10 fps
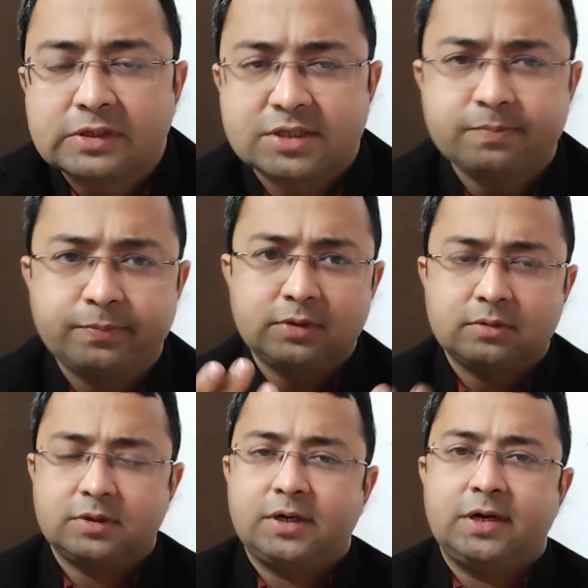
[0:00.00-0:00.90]

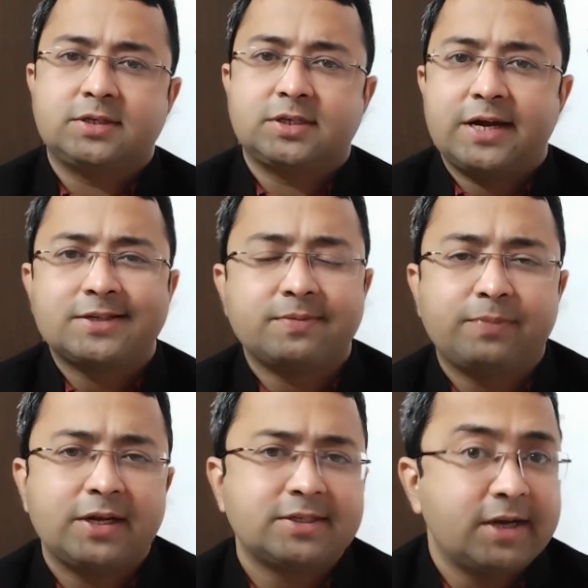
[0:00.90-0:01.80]
Simple. It's as
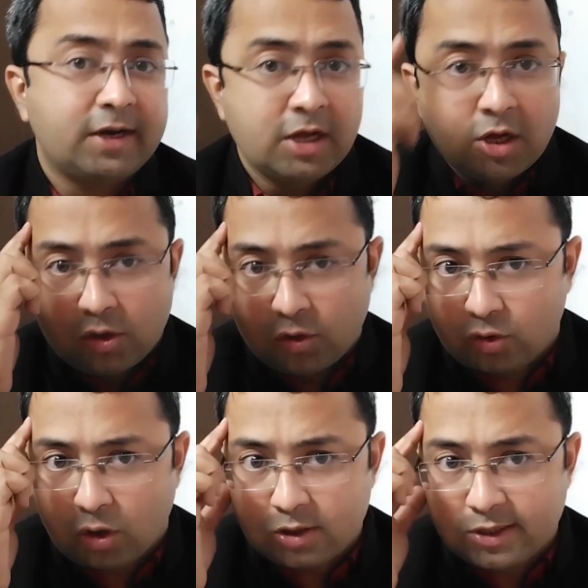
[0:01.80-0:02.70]
simple as that. You
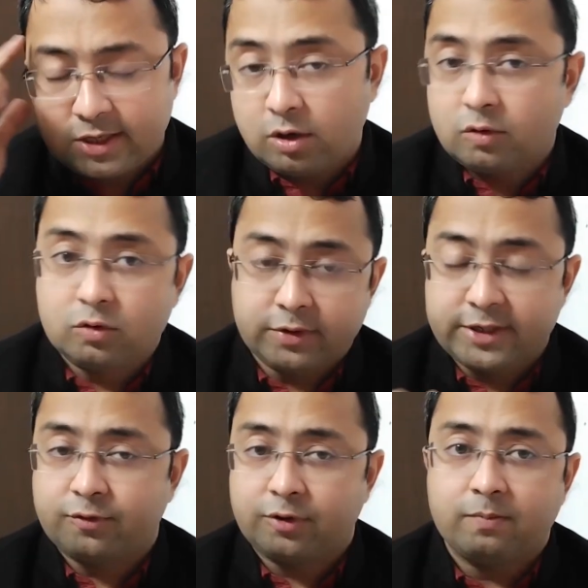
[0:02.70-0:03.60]
thought that you have to
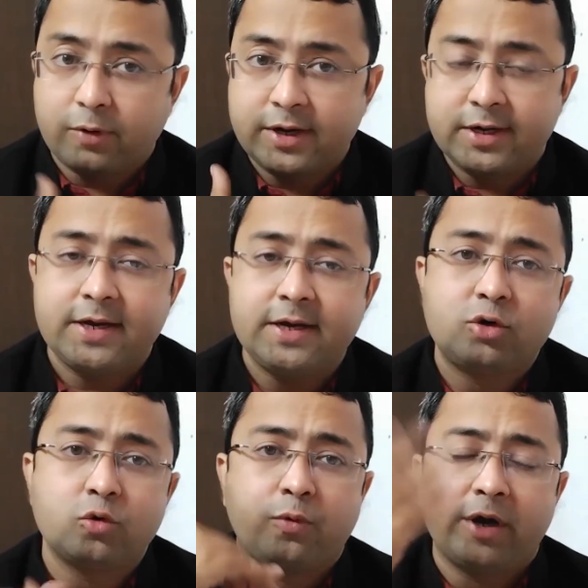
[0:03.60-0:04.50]
reach from point
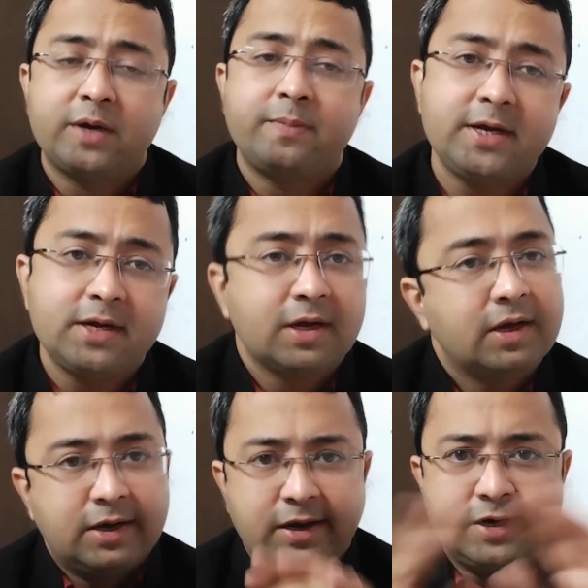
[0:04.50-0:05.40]
A to point B.
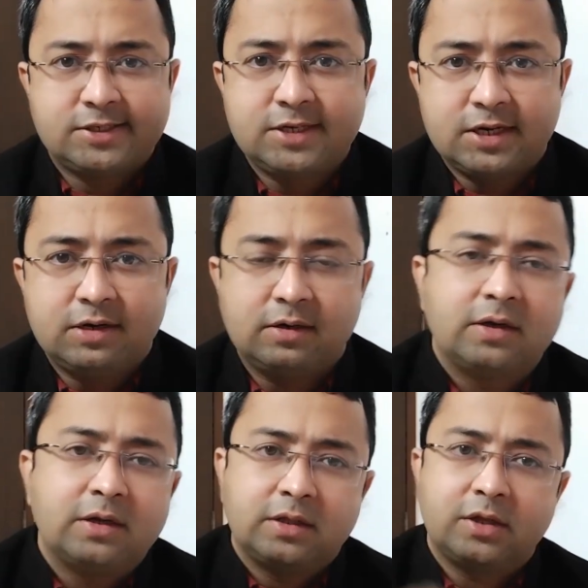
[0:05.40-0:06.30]
It's done.
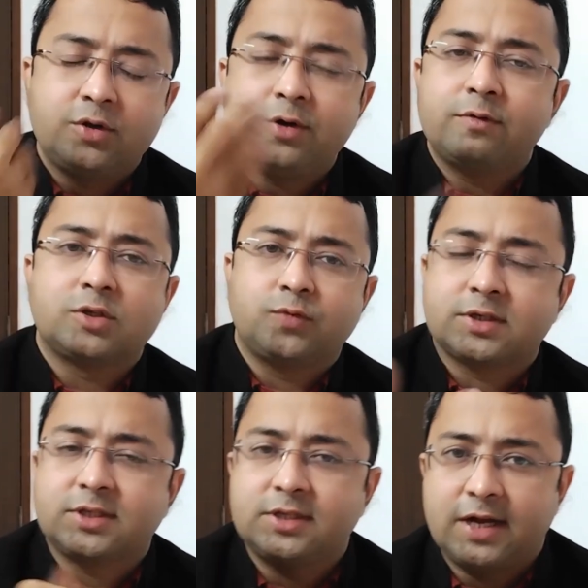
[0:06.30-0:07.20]
The universe
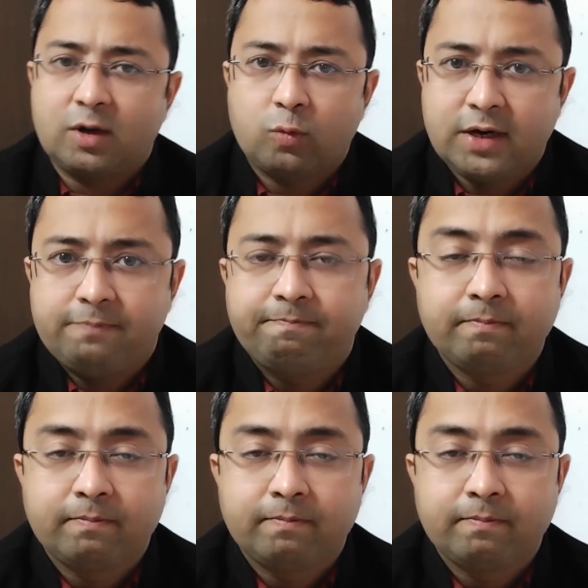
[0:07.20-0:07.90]
works in that way.